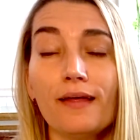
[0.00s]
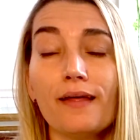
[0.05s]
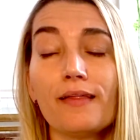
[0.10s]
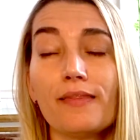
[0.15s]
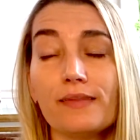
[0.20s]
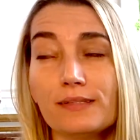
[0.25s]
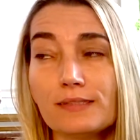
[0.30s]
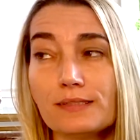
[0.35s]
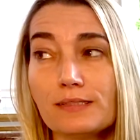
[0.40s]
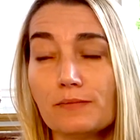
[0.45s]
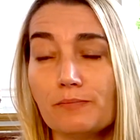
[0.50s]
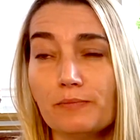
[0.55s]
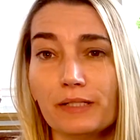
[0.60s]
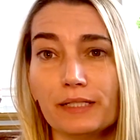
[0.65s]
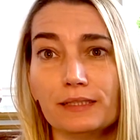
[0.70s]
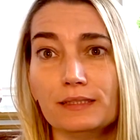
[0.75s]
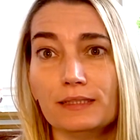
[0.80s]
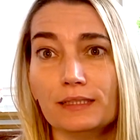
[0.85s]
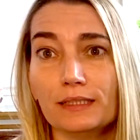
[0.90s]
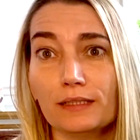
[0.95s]
This is a
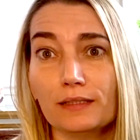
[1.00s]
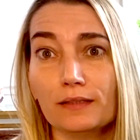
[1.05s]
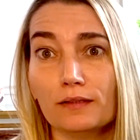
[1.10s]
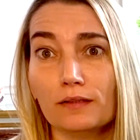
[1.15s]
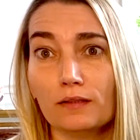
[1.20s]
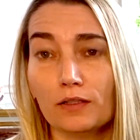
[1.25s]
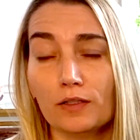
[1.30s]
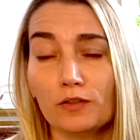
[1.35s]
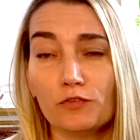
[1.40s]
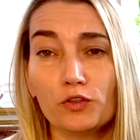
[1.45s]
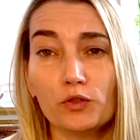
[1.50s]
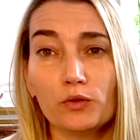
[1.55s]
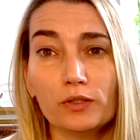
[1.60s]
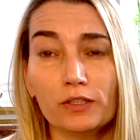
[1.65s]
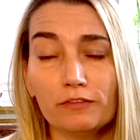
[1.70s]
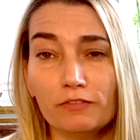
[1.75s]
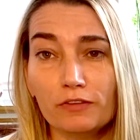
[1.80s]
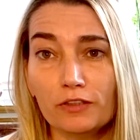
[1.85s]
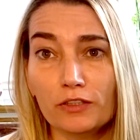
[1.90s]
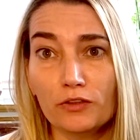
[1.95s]
big deal. If you
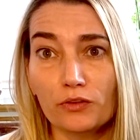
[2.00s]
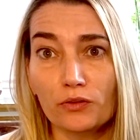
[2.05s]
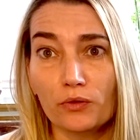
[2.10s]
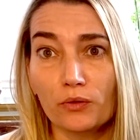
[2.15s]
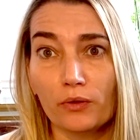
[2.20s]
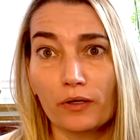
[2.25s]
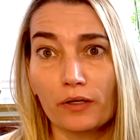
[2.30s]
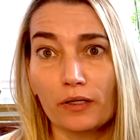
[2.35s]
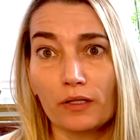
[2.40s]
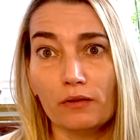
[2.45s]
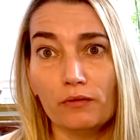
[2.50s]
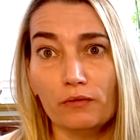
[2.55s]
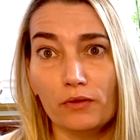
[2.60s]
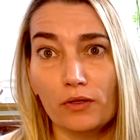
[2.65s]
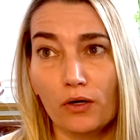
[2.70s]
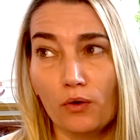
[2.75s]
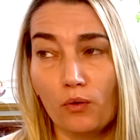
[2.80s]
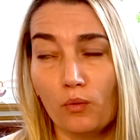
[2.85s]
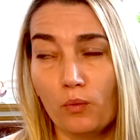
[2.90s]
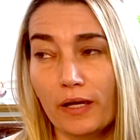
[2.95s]
live in New York, you
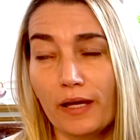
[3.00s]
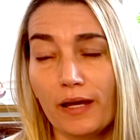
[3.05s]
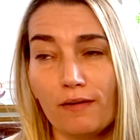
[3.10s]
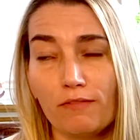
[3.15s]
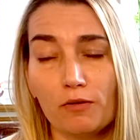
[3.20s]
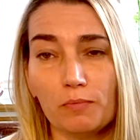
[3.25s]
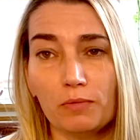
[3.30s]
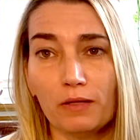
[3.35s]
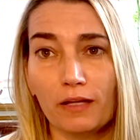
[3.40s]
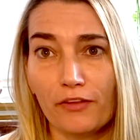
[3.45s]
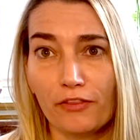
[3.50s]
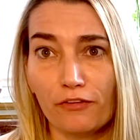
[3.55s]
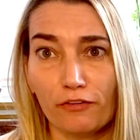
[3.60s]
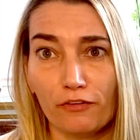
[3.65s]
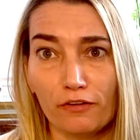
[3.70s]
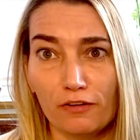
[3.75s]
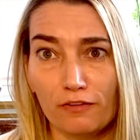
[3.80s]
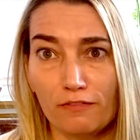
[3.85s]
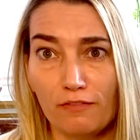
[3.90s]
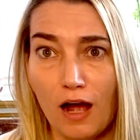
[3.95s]
know we have a
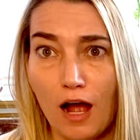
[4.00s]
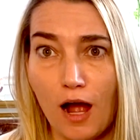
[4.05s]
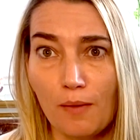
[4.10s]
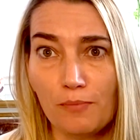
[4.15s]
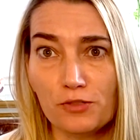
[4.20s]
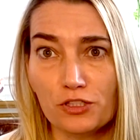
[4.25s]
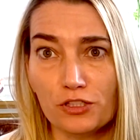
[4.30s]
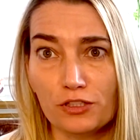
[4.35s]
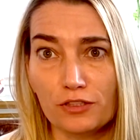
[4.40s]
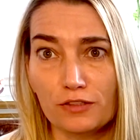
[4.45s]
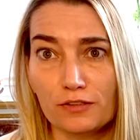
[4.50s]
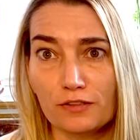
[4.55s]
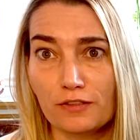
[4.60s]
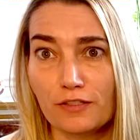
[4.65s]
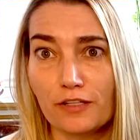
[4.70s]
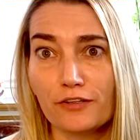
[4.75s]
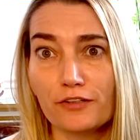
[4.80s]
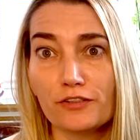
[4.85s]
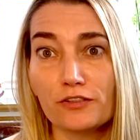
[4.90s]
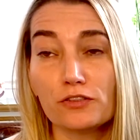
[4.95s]
plethora of options.
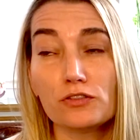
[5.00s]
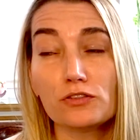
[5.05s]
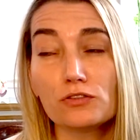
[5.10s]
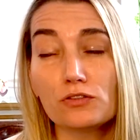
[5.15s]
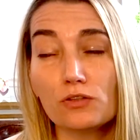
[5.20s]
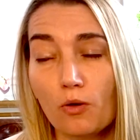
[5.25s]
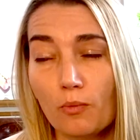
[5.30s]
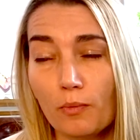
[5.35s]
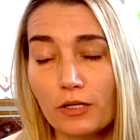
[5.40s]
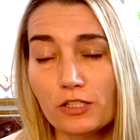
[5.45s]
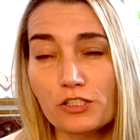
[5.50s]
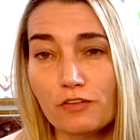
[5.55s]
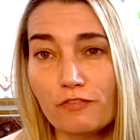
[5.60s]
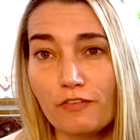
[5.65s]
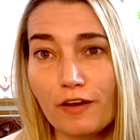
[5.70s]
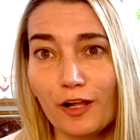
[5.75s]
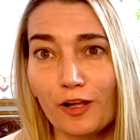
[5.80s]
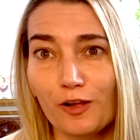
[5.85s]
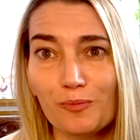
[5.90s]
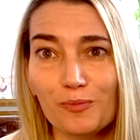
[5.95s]
There is so much
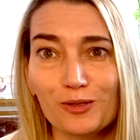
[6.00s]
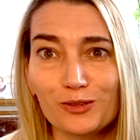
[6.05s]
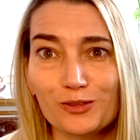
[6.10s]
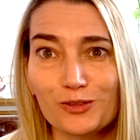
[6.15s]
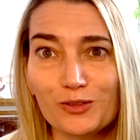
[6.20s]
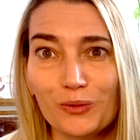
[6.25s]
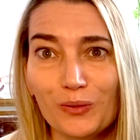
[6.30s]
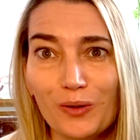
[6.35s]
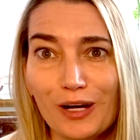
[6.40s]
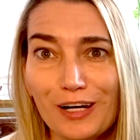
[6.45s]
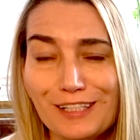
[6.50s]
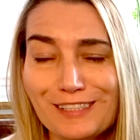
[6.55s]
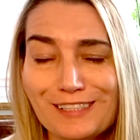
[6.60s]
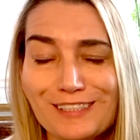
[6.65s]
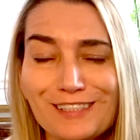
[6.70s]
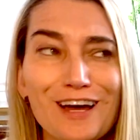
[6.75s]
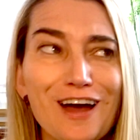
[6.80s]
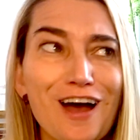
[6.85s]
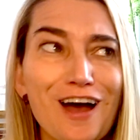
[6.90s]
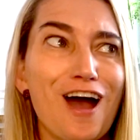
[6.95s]
available to us.
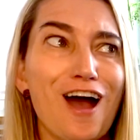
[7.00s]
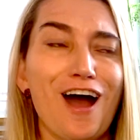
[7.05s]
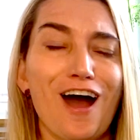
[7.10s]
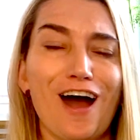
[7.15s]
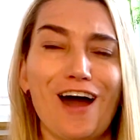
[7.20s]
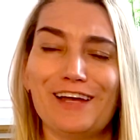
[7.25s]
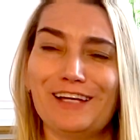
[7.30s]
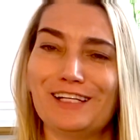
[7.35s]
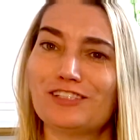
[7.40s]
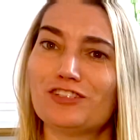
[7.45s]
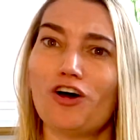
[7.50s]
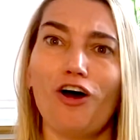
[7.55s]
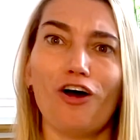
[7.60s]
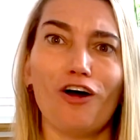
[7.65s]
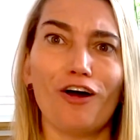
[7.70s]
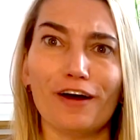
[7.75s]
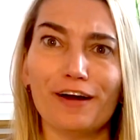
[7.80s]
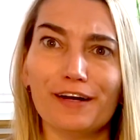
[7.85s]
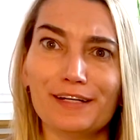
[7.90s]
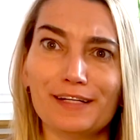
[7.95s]
It's
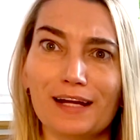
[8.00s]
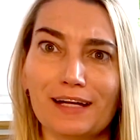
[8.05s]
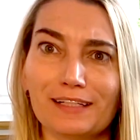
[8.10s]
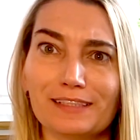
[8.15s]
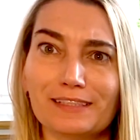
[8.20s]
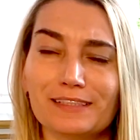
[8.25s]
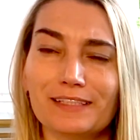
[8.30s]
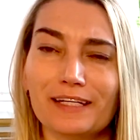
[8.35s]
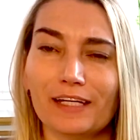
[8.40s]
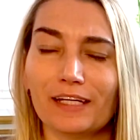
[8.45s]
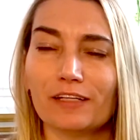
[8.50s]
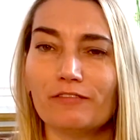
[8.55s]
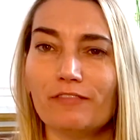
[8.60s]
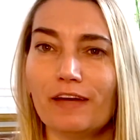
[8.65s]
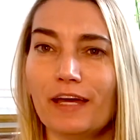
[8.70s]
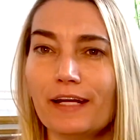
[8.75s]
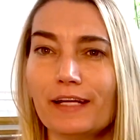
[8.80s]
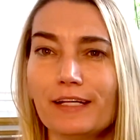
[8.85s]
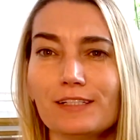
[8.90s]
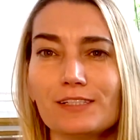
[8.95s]
hard not to take
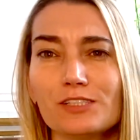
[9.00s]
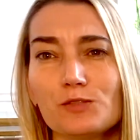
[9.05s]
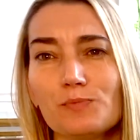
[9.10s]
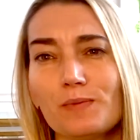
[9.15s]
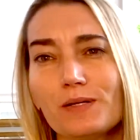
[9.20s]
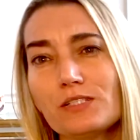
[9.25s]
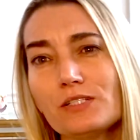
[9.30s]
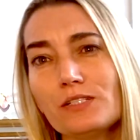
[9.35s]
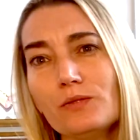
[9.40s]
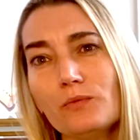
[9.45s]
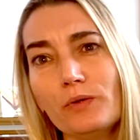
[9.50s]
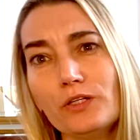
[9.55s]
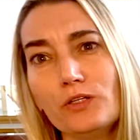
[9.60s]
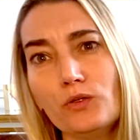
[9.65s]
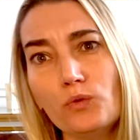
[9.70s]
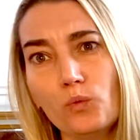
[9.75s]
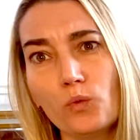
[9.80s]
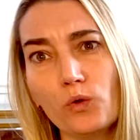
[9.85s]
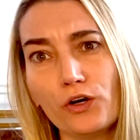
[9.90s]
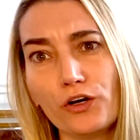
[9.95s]
advantage, especially when you
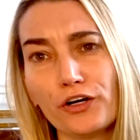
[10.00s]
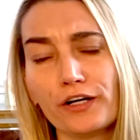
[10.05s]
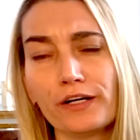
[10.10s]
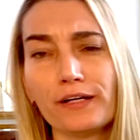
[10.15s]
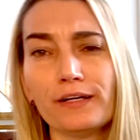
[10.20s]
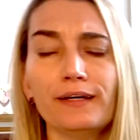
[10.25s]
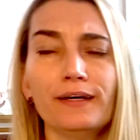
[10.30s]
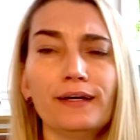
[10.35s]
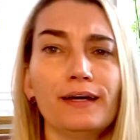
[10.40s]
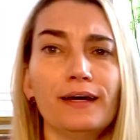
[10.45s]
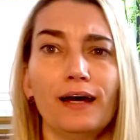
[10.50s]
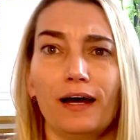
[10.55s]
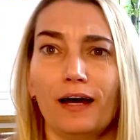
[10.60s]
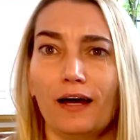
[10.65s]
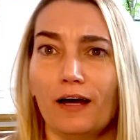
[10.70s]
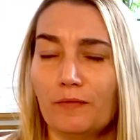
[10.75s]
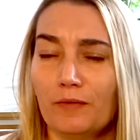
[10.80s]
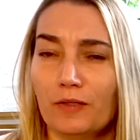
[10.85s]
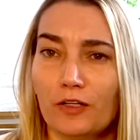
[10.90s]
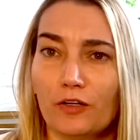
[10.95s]
work.
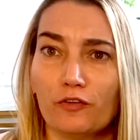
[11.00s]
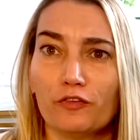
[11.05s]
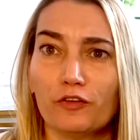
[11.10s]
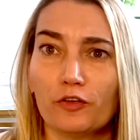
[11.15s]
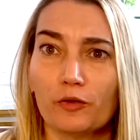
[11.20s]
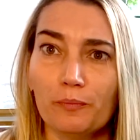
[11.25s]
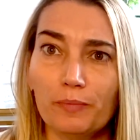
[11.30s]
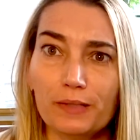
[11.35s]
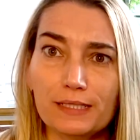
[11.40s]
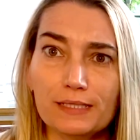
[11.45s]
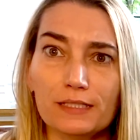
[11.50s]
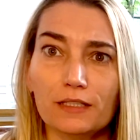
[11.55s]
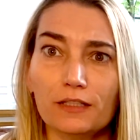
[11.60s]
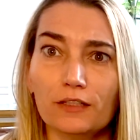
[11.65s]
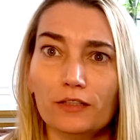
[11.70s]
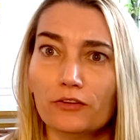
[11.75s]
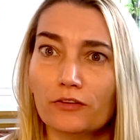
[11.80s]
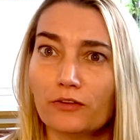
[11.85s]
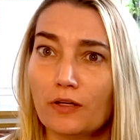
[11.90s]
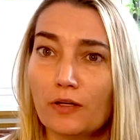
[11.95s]
If you're
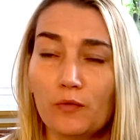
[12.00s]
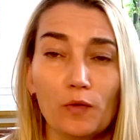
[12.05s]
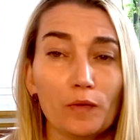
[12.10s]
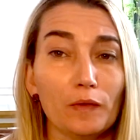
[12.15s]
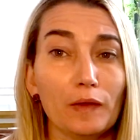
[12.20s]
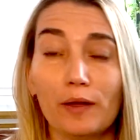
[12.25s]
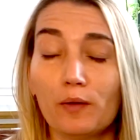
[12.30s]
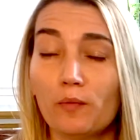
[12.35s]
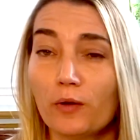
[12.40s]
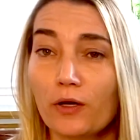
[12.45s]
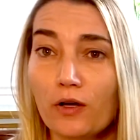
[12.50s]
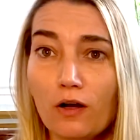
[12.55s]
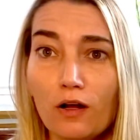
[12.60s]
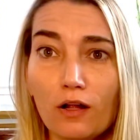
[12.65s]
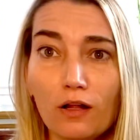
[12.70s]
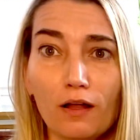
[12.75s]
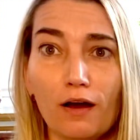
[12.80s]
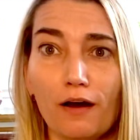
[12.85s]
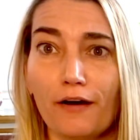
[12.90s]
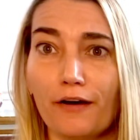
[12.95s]
busy, and like we all
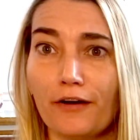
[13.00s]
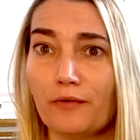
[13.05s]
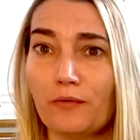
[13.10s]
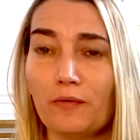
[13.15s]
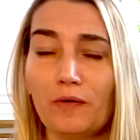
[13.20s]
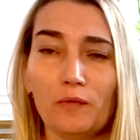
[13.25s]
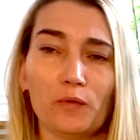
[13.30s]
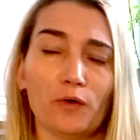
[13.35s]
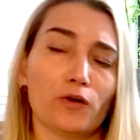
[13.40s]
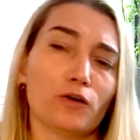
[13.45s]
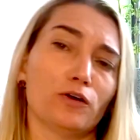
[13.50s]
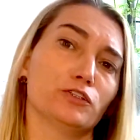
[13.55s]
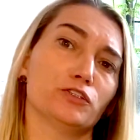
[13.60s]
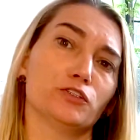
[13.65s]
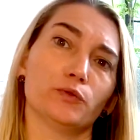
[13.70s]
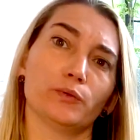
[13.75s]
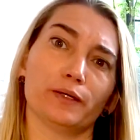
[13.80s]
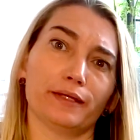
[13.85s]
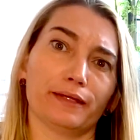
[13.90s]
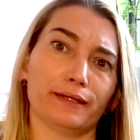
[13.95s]
are, we're all
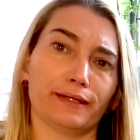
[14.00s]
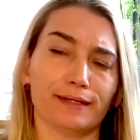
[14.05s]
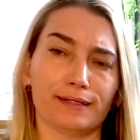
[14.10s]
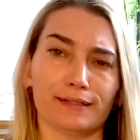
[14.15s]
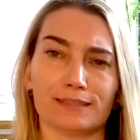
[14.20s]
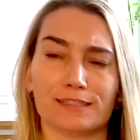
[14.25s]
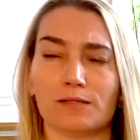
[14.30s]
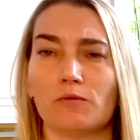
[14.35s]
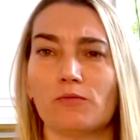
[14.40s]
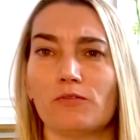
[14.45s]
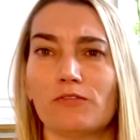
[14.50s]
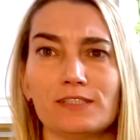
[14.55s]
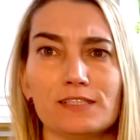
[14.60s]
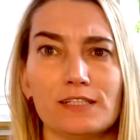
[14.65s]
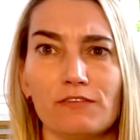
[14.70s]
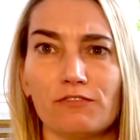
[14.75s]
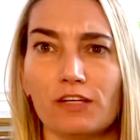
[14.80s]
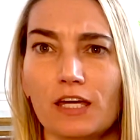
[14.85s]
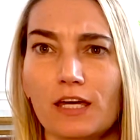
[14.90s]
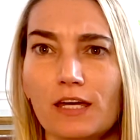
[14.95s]
doing things. Some of us
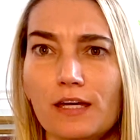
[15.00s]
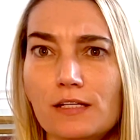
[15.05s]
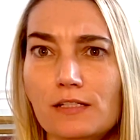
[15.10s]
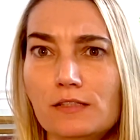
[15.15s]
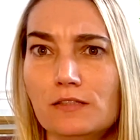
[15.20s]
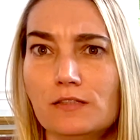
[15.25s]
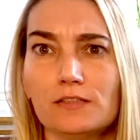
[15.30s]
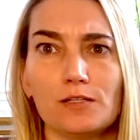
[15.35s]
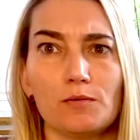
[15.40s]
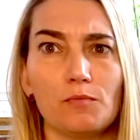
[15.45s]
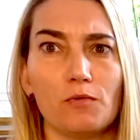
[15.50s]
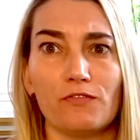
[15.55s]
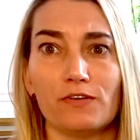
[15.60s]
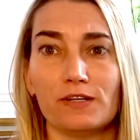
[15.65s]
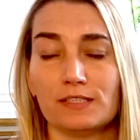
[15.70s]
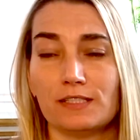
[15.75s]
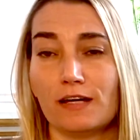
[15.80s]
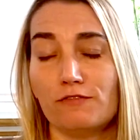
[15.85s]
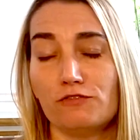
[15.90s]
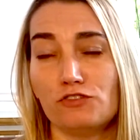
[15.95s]
have kids, some of
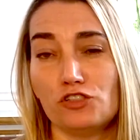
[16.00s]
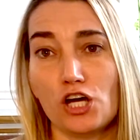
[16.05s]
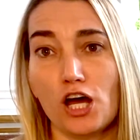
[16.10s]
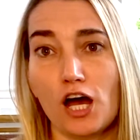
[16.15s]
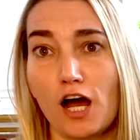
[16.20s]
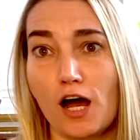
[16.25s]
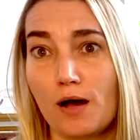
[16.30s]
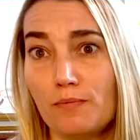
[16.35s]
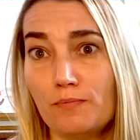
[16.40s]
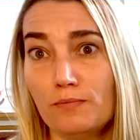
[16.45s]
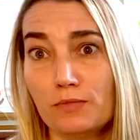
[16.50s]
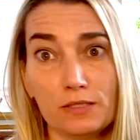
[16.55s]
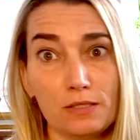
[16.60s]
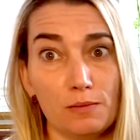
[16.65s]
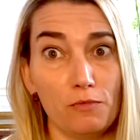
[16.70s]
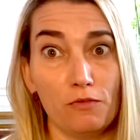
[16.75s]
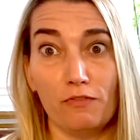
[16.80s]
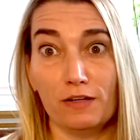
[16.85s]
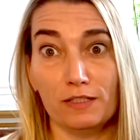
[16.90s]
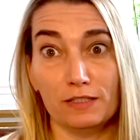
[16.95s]
us have jobs, some
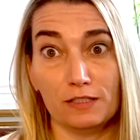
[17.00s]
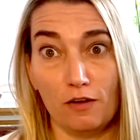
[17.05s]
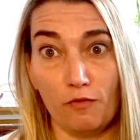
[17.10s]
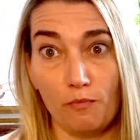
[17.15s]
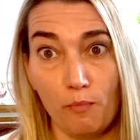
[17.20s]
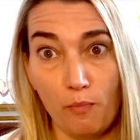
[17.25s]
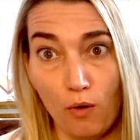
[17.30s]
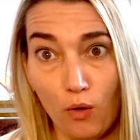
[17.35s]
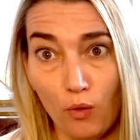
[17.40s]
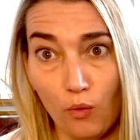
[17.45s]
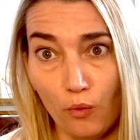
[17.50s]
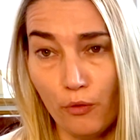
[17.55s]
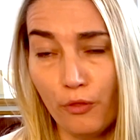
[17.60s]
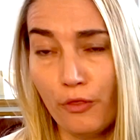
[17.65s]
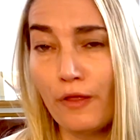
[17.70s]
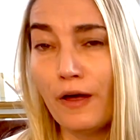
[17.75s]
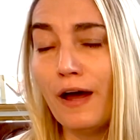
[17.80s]
of us have both.